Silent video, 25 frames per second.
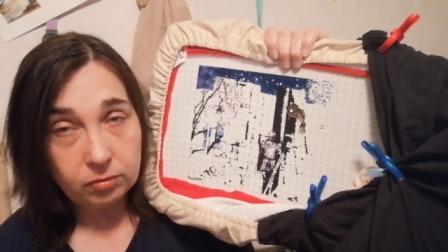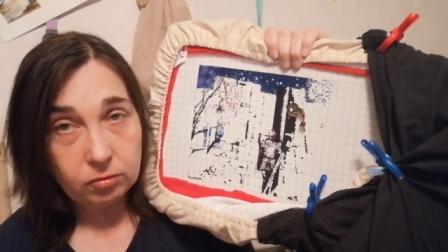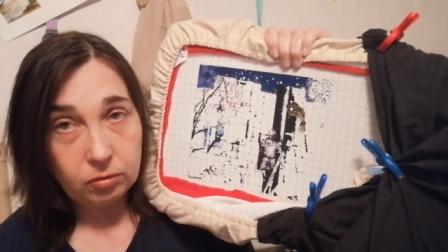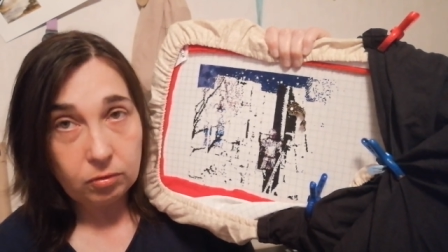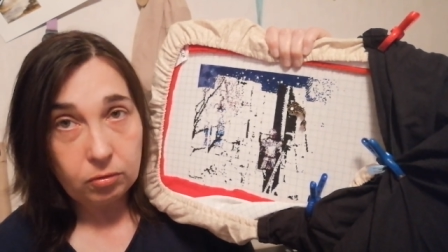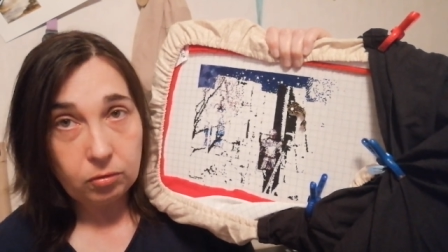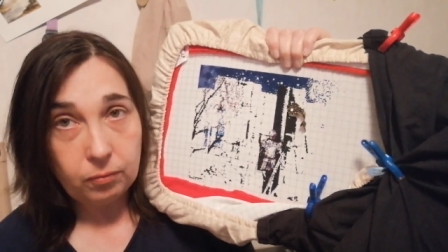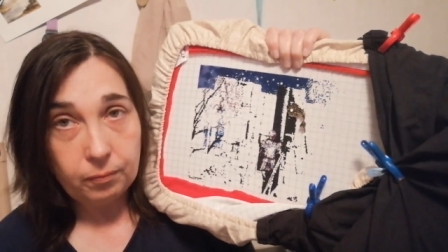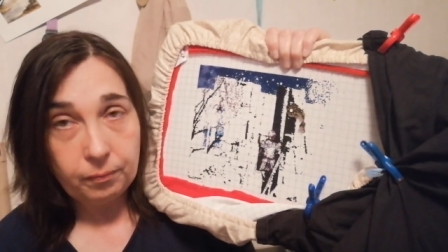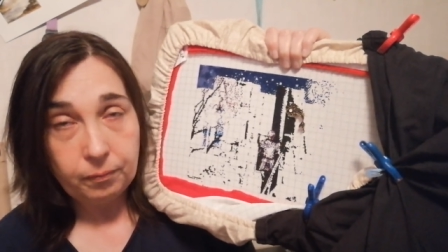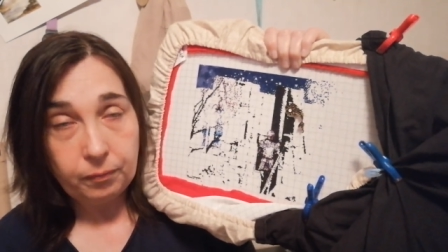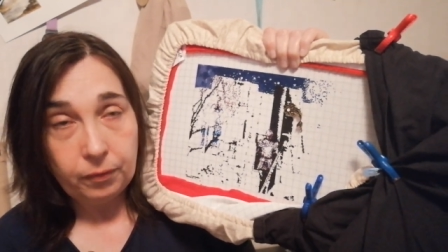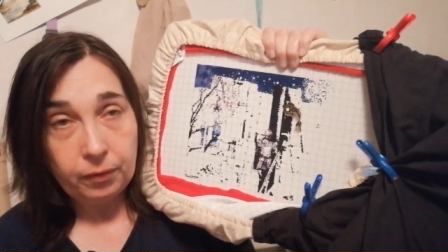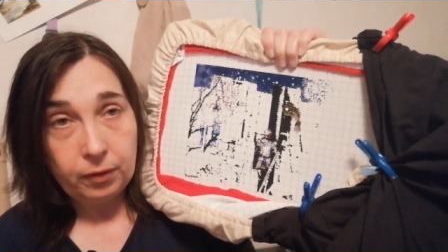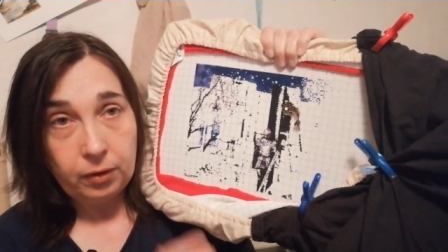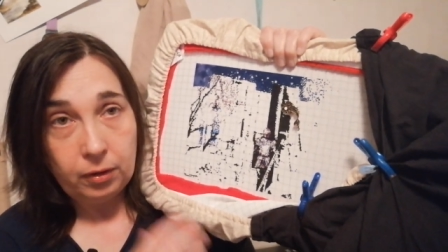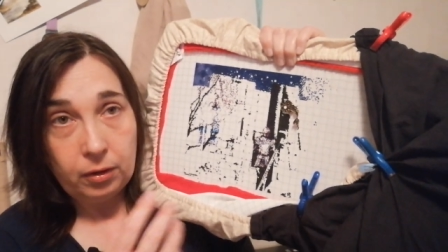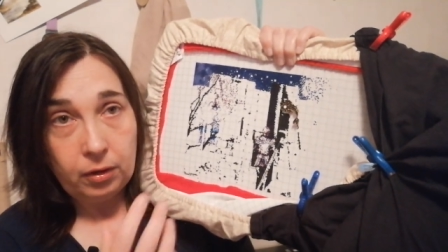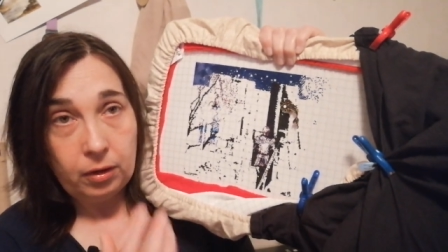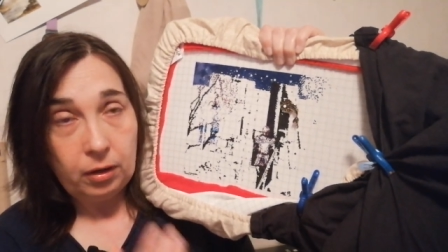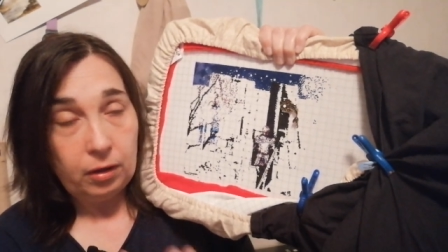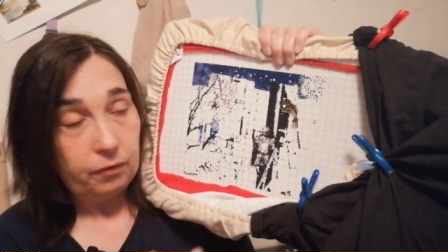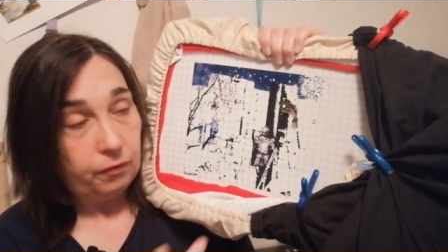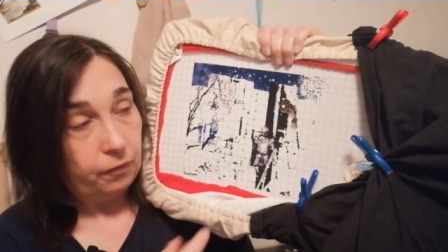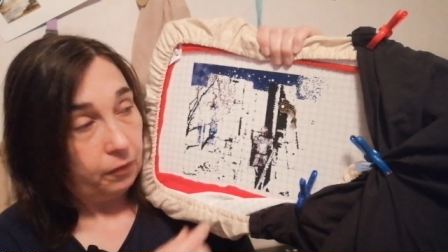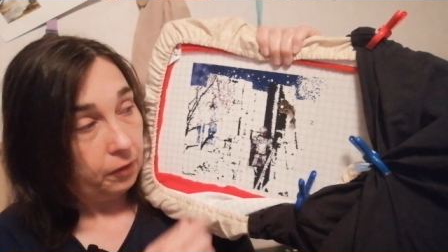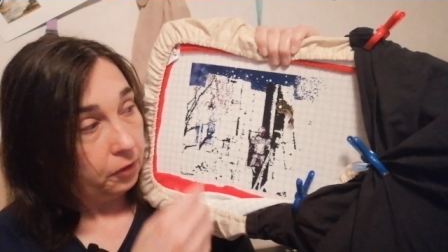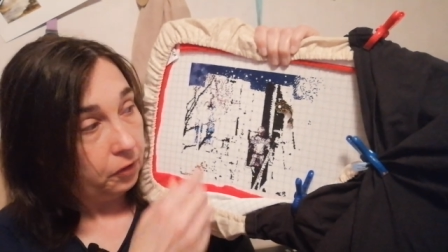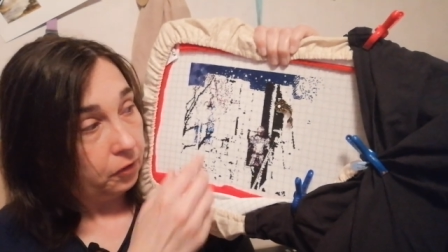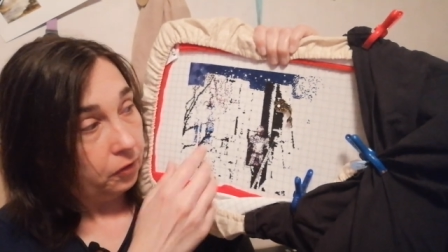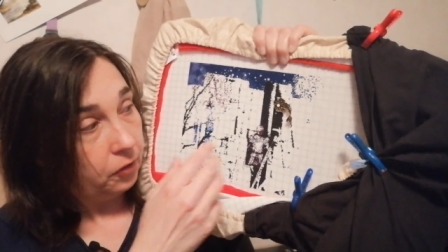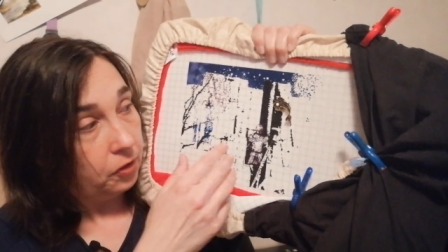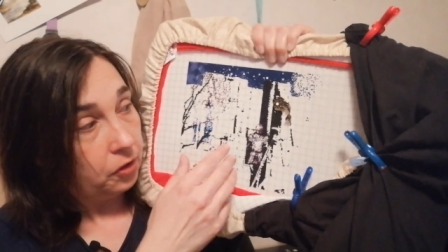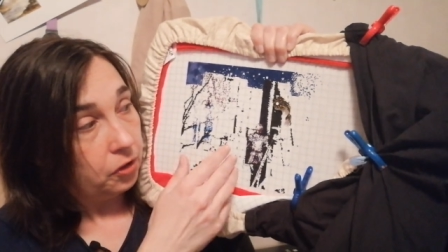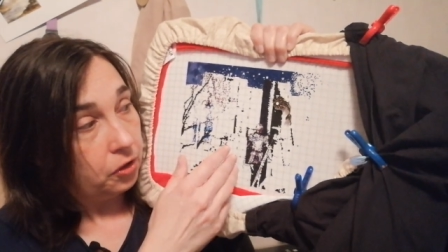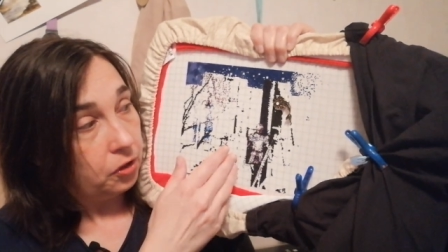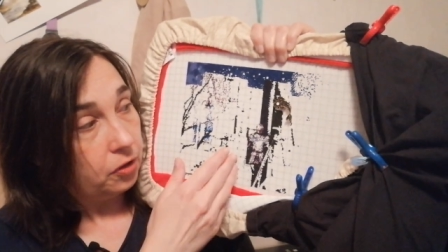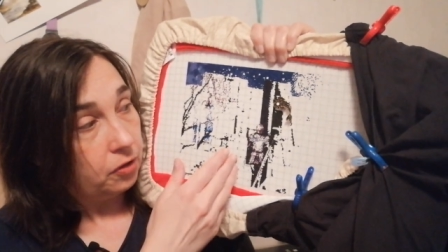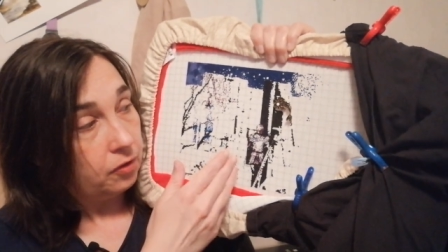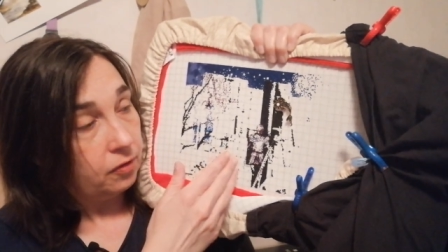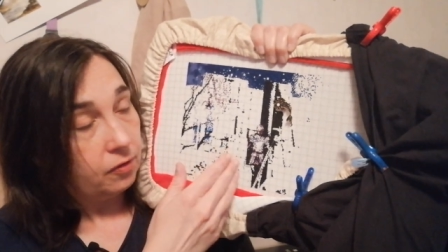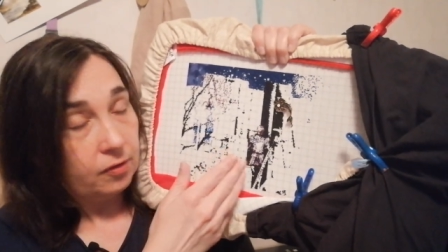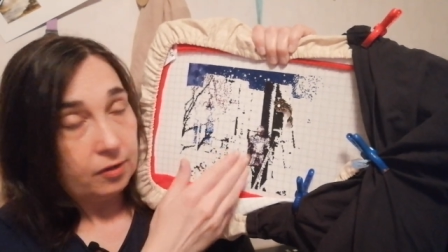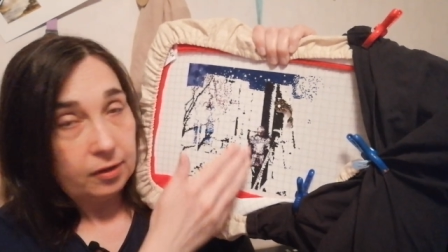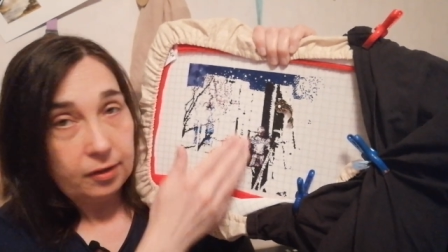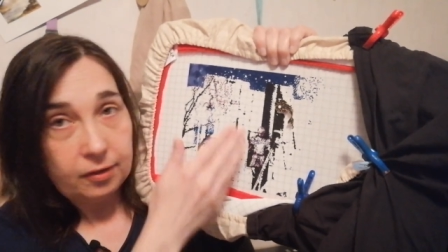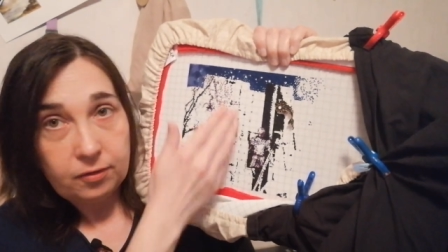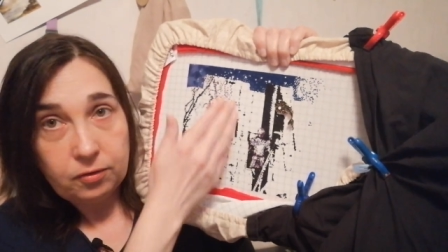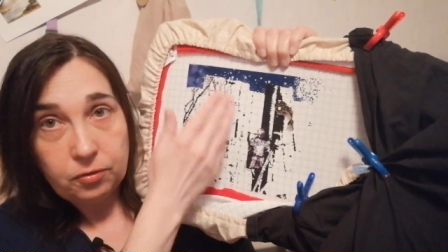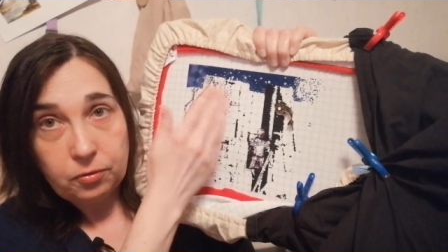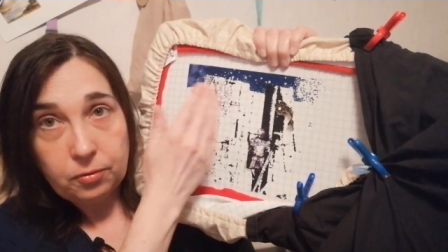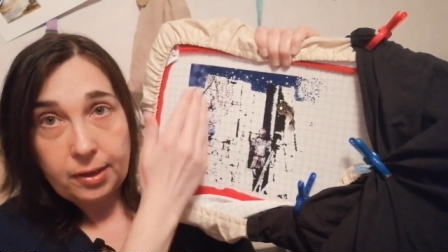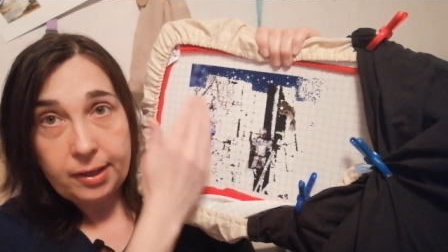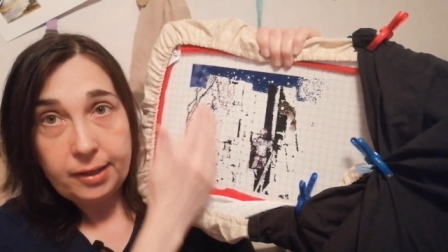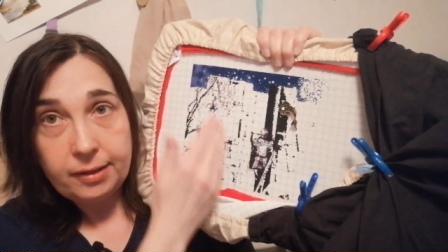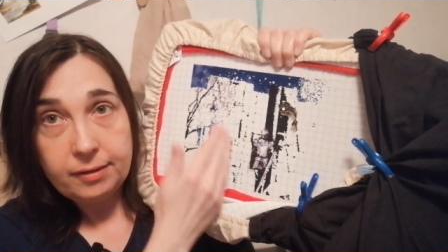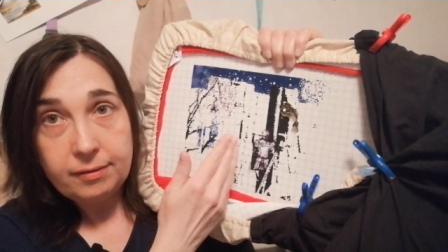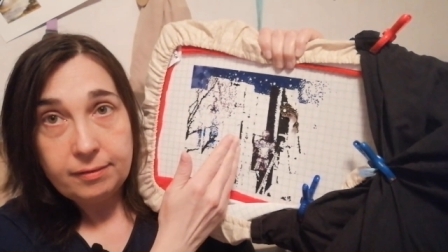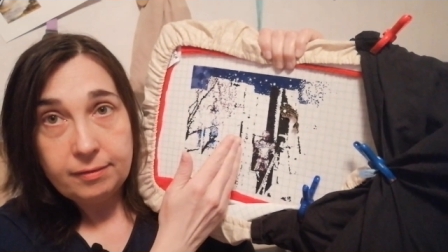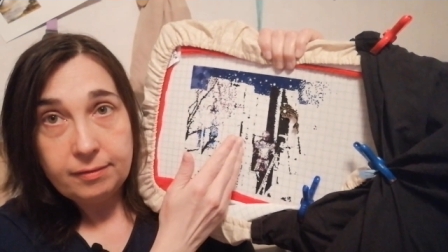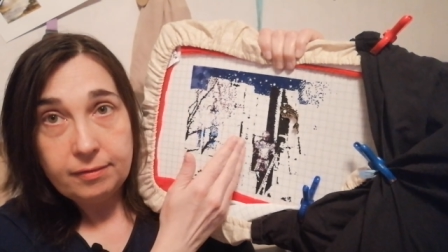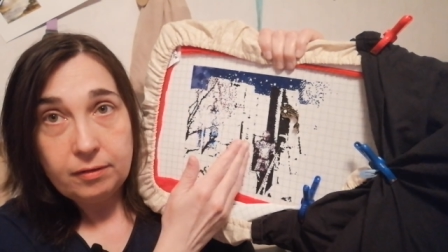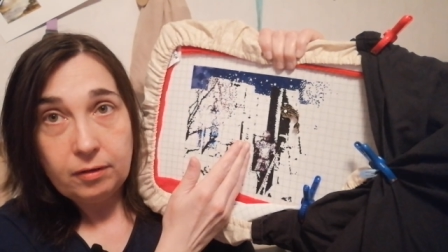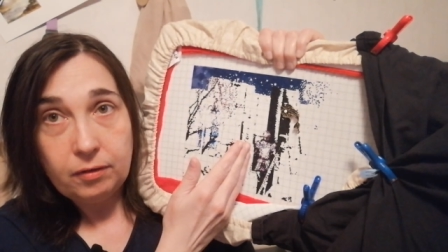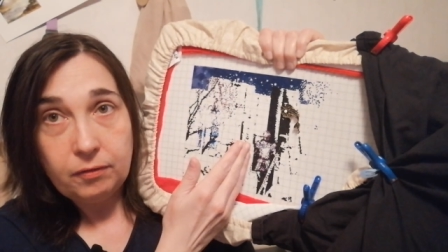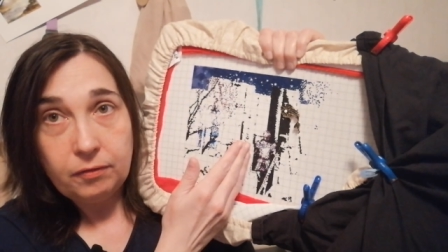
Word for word: So I finished 6 strands